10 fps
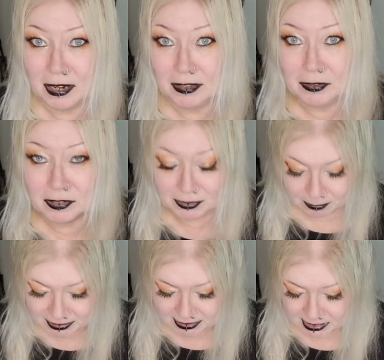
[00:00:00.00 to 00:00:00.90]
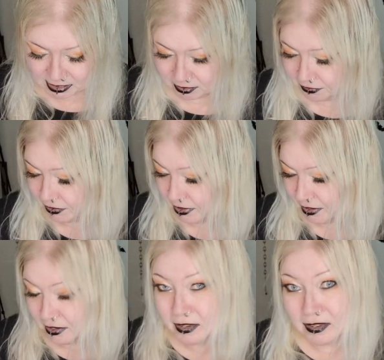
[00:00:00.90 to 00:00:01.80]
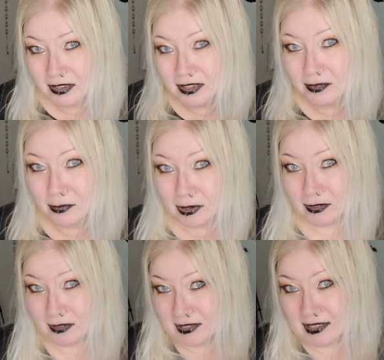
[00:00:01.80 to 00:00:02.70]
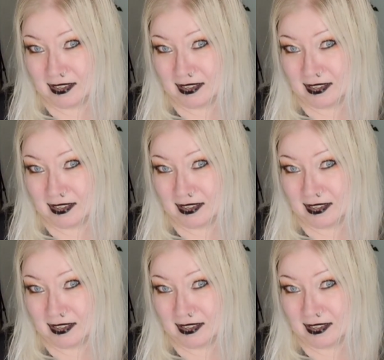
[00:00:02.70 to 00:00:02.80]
use it myself, because